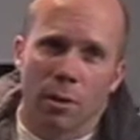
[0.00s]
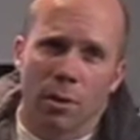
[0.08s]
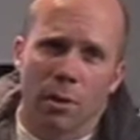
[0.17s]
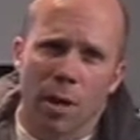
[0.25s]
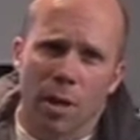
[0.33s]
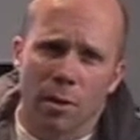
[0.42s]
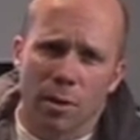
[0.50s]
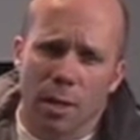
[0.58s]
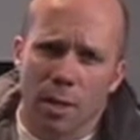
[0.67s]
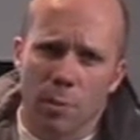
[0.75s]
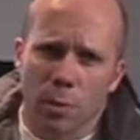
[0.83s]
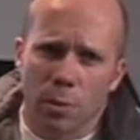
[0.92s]
are a lot of
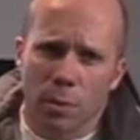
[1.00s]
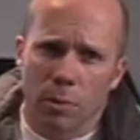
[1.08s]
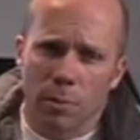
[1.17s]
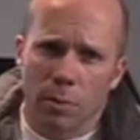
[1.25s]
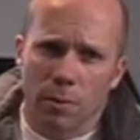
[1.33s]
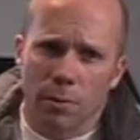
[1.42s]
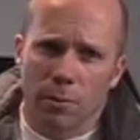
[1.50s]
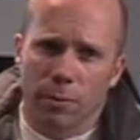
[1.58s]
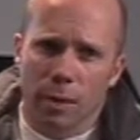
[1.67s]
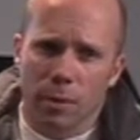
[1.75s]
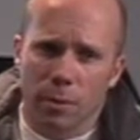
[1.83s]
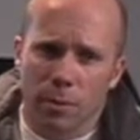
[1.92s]
times where we'll be
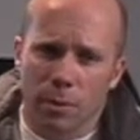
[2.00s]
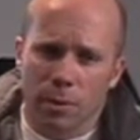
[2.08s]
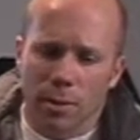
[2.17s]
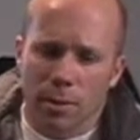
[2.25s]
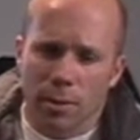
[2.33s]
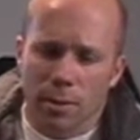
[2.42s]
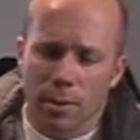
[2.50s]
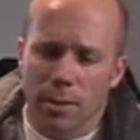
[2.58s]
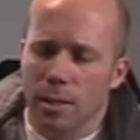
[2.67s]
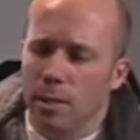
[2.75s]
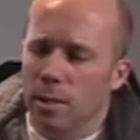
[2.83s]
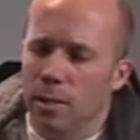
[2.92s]
faced with a
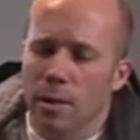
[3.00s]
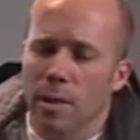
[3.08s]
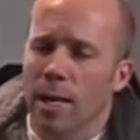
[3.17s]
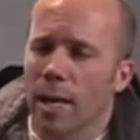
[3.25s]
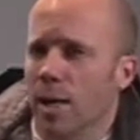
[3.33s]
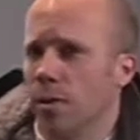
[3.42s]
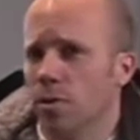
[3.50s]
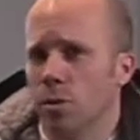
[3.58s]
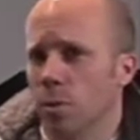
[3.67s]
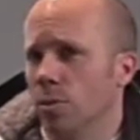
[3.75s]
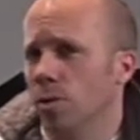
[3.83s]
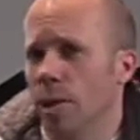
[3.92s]
scene that has
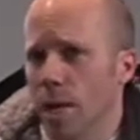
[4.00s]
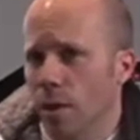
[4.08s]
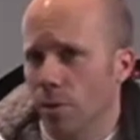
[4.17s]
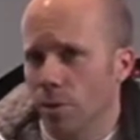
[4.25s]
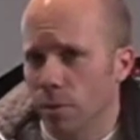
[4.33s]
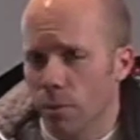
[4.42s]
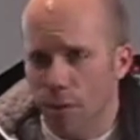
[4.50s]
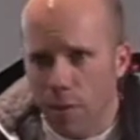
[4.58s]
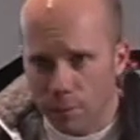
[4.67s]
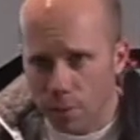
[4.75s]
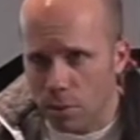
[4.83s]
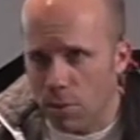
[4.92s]
no sound, that we
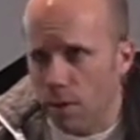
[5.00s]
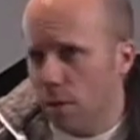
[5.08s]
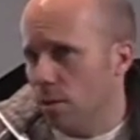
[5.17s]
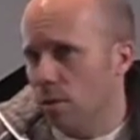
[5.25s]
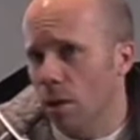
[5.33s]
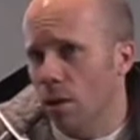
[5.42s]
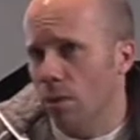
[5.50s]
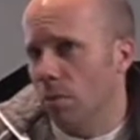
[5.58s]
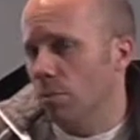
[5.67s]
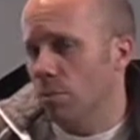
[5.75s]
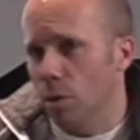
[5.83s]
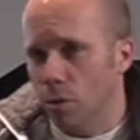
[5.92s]
have to create sound
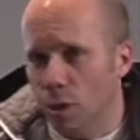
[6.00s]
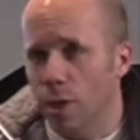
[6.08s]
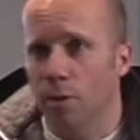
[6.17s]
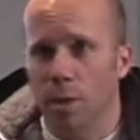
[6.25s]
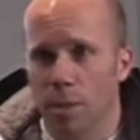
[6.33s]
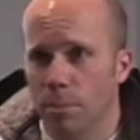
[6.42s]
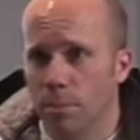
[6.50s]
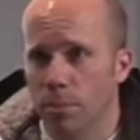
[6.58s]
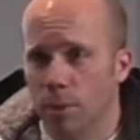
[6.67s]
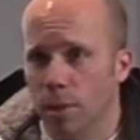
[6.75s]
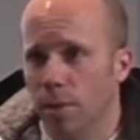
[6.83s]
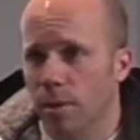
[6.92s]
from the ground up,
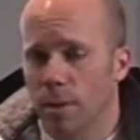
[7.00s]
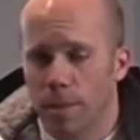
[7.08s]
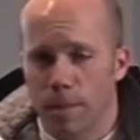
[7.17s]
where